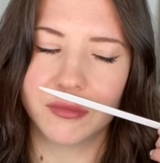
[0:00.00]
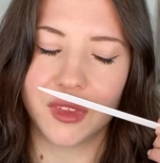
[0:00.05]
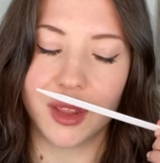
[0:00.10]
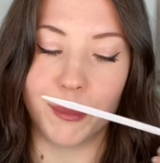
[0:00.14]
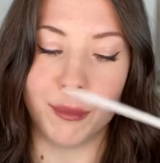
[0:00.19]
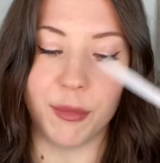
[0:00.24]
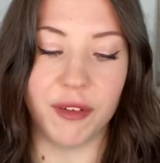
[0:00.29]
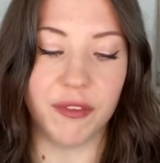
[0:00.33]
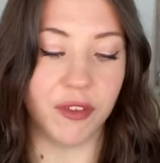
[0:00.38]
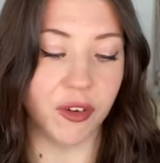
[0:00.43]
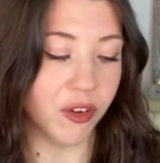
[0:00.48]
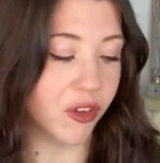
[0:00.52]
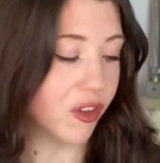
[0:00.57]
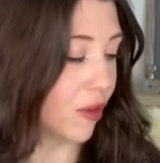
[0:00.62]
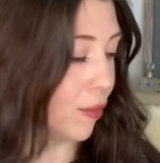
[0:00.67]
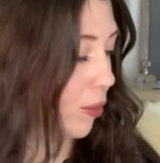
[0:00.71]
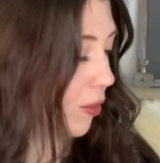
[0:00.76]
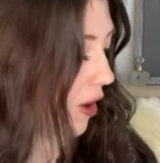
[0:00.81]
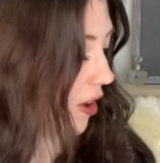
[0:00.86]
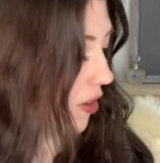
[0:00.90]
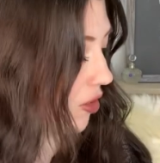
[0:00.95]
My first
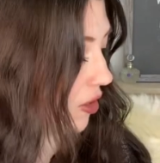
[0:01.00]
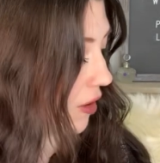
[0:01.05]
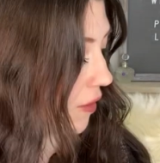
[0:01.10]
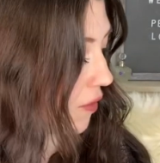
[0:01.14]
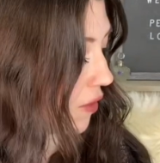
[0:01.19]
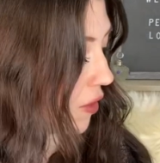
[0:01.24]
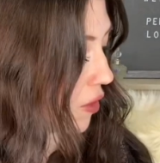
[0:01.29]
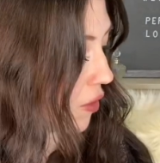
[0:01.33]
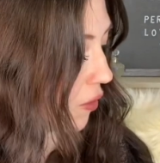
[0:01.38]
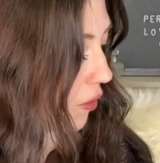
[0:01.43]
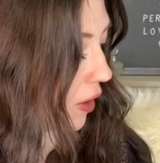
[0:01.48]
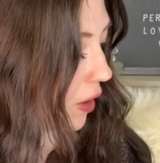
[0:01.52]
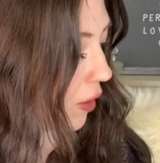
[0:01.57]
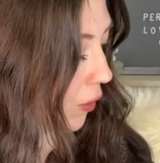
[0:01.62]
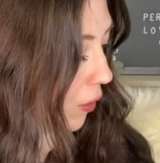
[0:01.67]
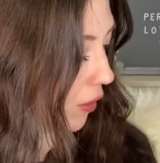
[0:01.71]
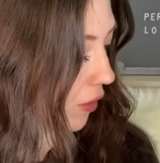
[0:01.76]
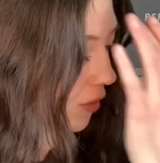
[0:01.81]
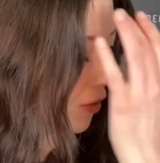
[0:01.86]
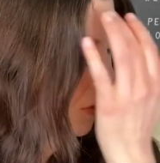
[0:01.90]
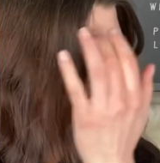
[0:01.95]
impression of this
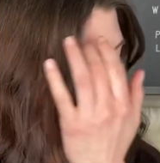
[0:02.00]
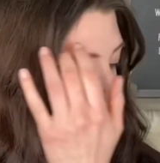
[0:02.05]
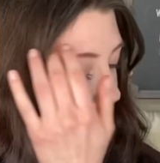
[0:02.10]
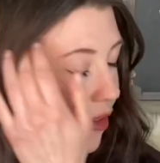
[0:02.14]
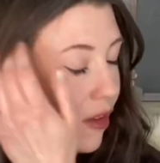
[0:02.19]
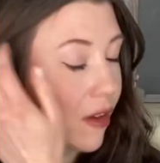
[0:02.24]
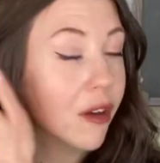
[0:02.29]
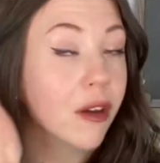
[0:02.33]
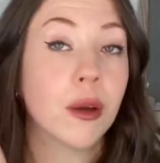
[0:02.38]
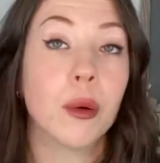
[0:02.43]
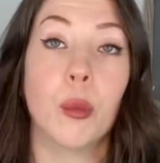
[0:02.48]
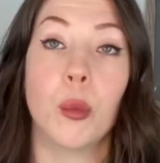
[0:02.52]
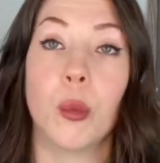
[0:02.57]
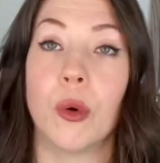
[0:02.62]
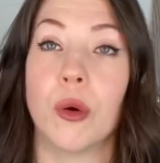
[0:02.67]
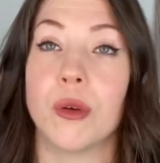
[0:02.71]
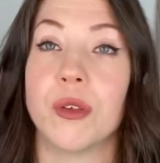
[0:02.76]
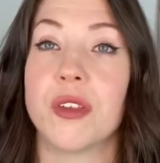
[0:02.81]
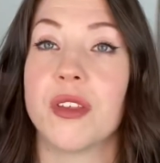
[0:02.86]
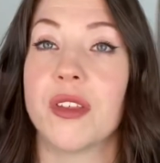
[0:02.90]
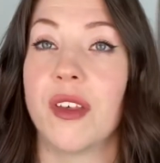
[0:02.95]
fragrance
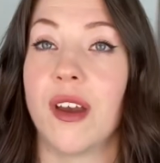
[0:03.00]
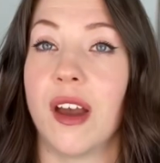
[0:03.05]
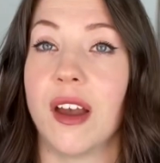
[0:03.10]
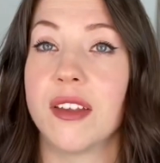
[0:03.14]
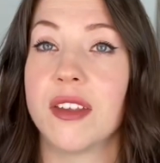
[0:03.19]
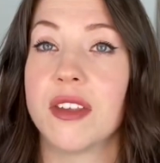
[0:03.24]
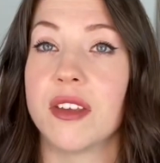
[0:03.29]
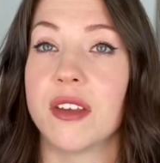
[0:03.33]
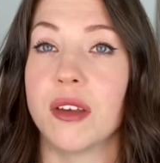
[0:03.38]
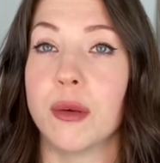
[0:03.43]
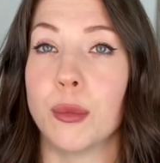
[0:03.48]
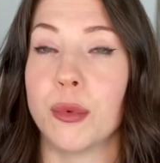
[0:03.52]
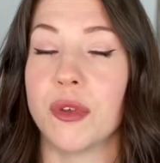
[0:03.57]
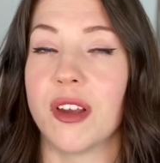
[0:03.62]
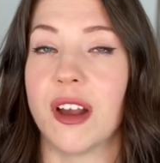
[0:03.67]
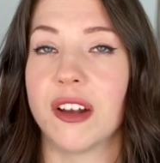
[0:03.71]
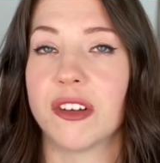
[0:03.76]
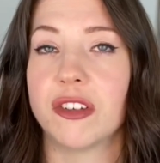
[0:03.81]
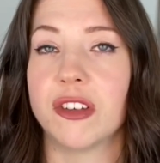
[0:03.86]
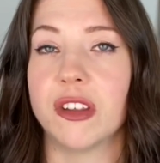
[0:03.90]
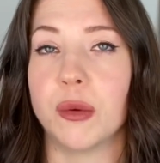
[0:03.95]
was that it was
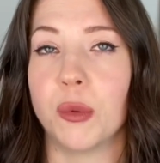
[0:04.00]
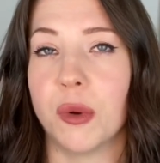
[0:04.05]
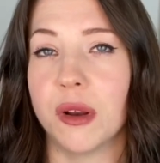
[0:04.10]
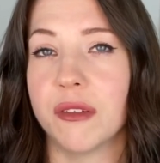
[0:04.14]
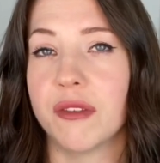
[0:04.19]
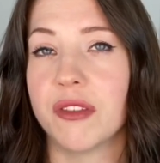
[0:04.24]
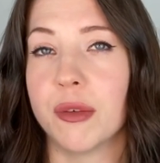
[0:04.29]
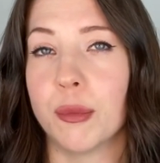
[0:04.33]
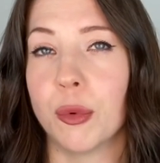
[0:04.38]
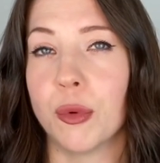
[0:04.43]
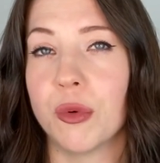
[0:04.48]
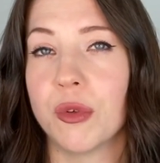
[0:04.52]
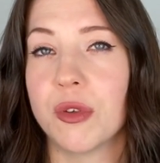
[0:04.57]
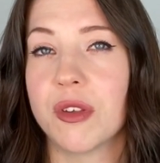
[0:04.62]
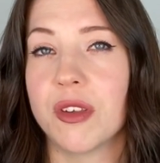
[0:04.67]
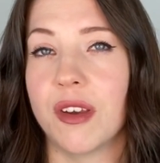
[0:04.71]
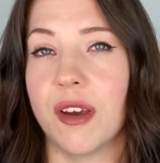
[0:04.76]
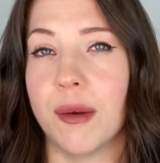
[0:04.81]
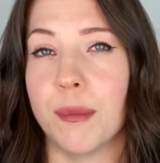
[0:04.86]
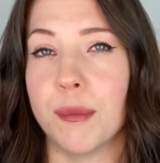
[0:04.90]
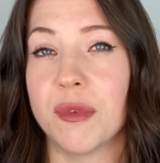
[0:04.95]
actually one of the
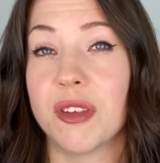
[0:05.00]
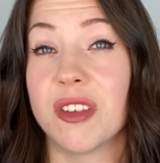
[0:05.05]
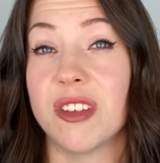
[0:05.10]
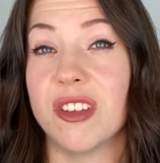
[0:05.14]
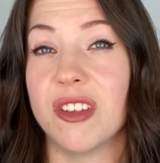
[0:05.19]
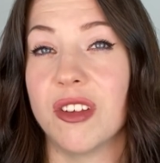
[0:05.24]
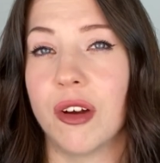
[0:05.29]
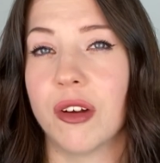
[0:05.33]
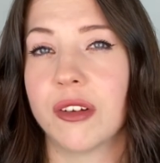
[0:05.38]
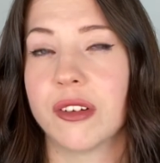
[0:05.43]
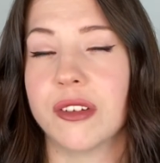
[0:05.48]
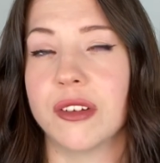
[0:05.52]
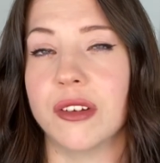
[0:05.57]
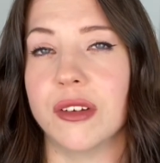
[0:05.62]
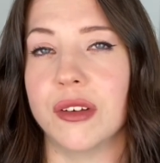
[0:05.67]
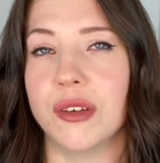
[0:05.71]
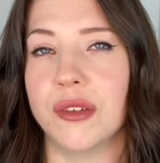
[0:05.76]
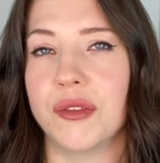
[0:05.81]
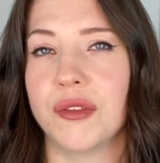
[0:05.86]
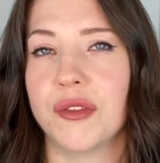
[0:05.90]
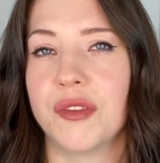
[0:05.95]
most um,
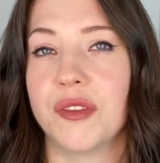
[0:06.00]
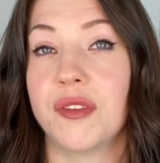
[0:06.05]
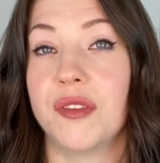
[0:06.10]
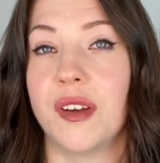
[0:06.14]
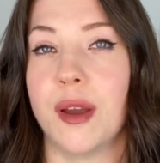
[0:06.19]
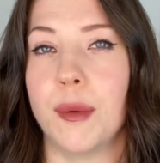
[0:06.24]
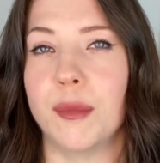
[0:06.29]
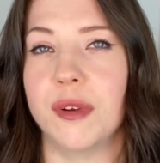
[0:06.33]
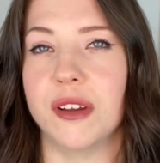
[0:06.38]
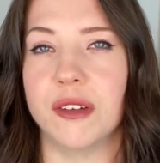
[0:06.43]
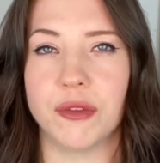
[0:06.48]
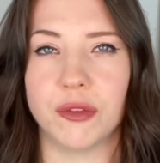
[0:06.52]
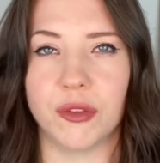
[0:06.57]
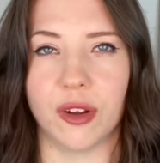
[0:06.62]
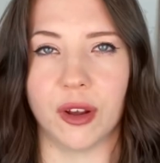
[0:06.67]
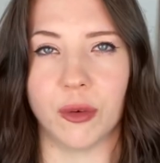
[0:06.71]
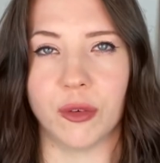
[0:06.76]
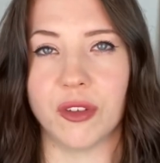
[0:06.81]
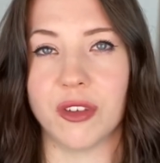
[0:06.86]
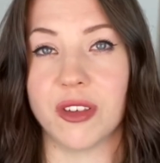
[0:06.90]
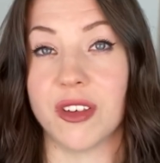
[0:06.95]
seductive feminine
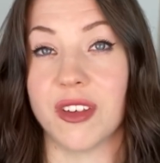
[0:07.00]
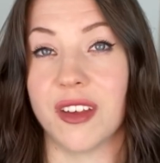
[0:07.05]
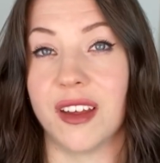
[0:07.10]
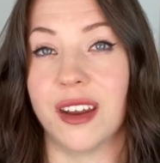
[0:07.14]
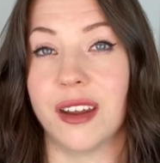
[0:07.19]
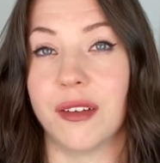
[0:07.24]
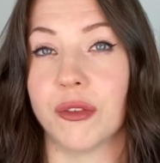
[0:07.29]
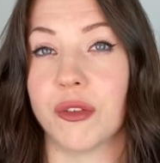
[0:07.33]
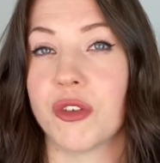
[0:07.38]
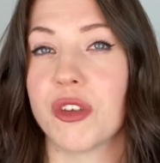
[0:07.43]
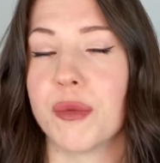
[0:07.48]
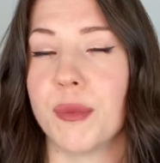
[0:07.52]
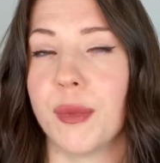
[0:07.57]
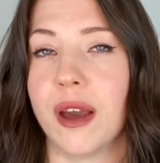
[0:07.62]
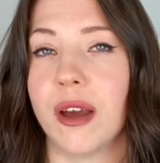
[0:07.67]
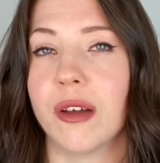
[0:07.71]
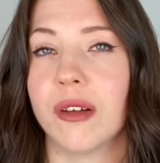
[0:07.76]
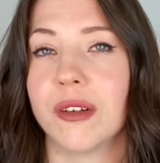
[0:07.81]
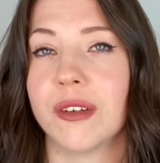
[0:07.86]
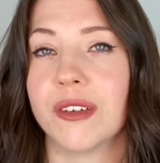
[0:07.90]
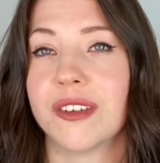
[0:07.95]
fragrances I'd ever
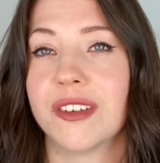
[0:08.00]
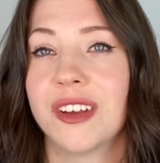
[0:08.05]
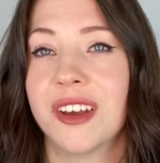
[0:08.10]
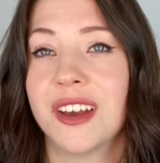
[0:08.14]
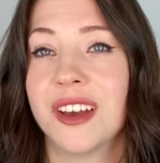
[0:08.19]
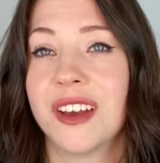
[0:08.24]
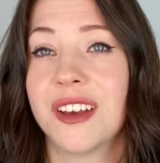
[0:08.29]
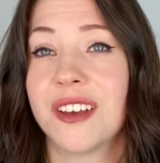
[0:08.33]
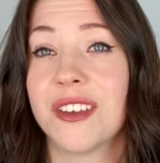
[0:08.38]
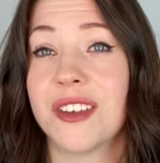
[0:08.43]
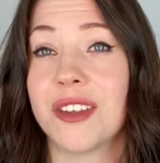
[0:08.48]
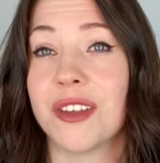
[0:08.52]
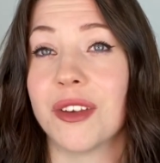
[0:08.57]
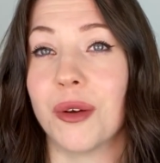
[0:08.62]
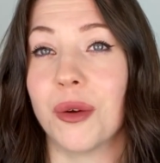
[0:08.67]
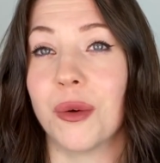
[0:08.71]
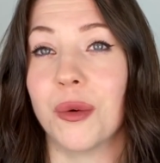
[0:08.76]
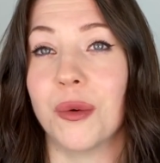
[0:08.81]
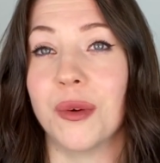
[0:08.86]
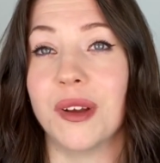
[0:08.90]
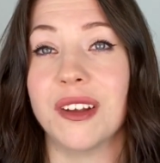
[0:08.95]
smelled.
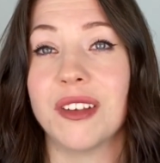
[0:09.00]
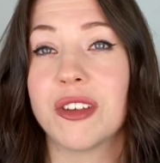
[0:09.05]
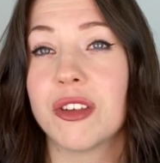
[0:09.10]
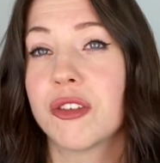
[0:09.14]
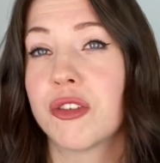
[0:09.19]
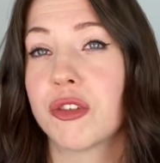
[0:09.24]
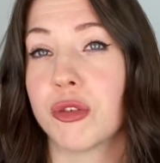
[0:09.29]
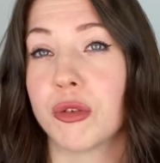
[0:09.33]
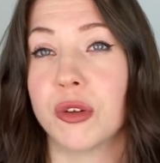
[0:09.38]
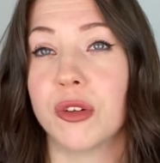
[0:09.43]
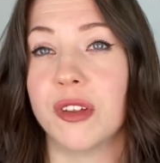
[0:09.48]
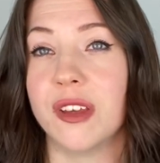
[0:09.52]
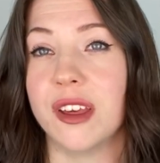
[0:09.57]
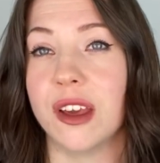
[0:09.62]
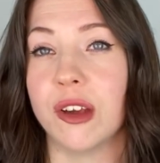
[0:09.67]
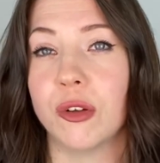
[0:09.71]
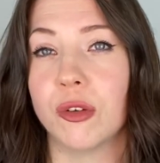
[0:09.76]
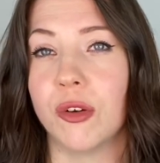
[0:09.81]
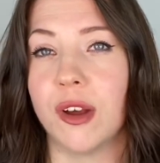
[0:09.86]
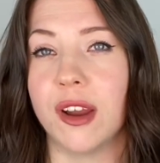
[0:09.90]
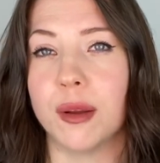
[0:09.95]
So it's truly
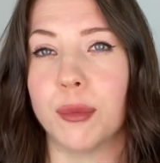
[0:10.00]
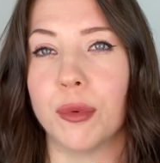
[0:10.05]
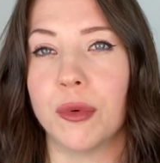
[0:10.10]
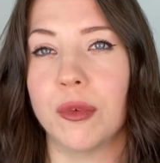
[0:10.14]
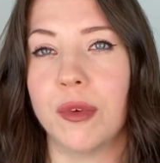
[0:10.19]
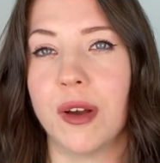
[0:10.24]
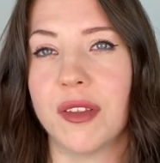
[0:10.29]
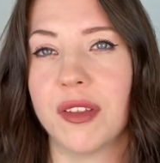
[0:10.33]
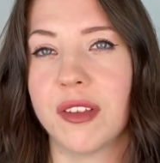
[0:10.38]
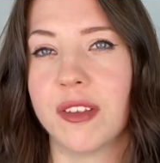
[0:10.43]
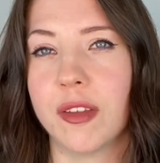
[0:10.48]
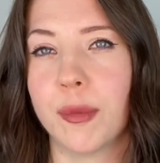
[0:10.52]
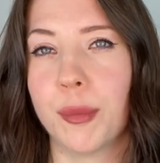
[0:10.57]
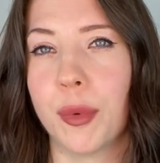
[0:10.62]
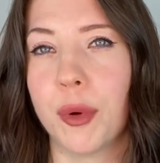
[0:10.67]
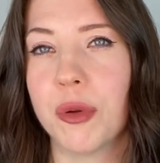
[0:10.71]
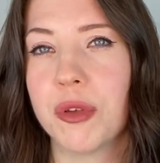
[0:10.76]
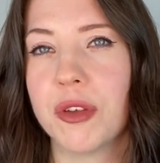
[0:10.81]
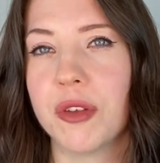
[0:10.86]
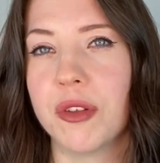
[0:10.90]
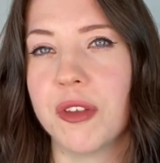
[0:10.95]
incredible. I think the
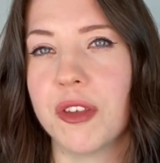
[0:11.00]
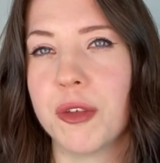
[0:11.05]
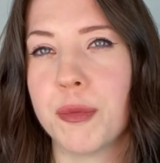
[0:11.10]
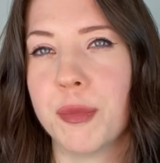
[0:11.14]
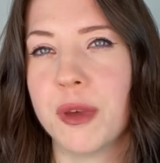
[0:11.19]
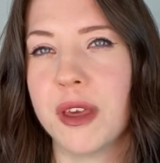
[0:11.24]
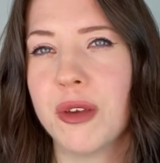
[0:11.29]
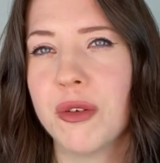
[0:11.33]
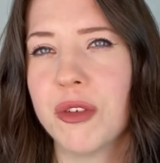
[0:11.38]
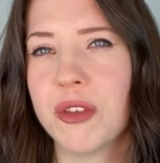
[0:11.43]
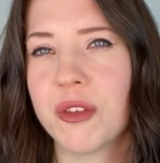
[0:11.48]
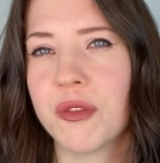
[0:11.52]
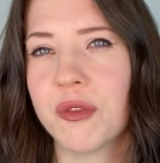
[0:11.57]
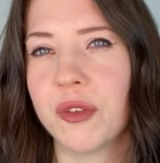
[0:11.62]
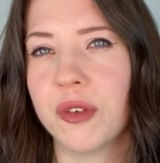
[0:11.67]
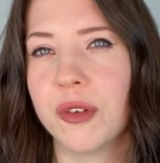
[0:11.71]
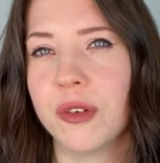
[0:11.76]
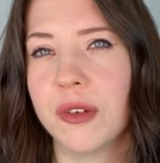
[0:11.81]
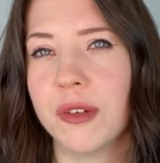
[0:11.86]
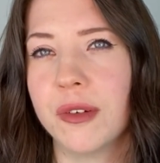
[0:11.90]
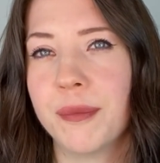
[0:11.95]
bottle is
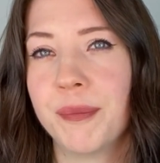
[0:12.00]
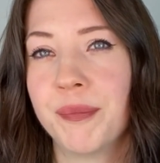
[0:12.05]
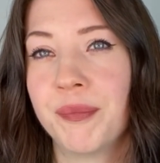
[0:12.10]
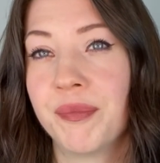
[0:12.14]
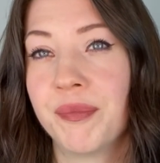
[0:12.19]
beautiful,